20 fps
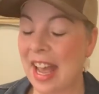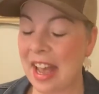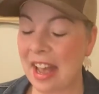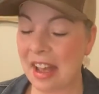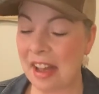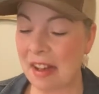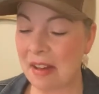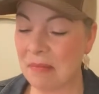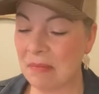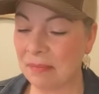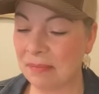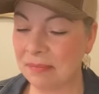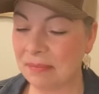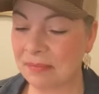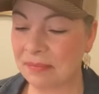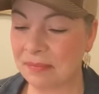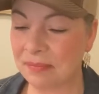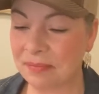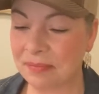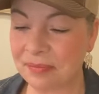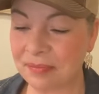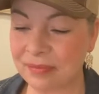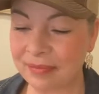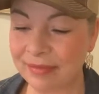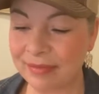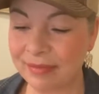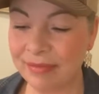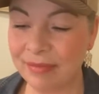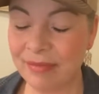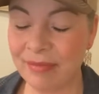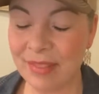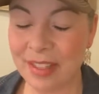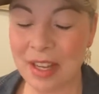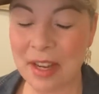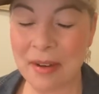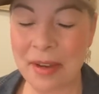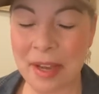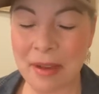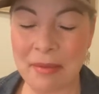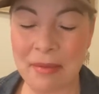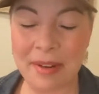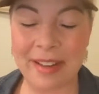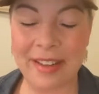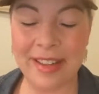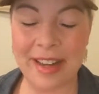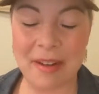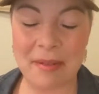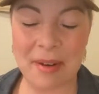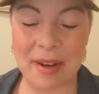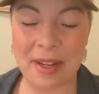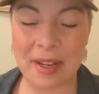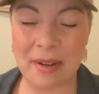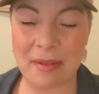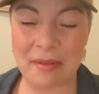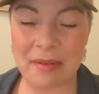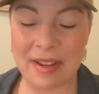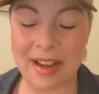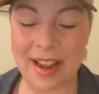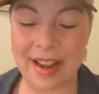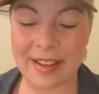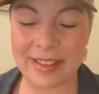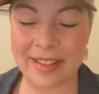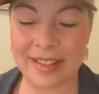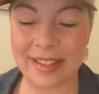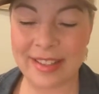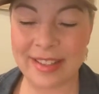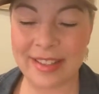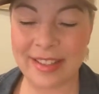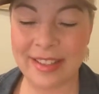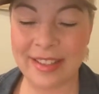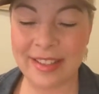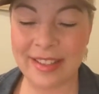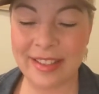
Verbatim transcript: Um, okay, where did I want to go next?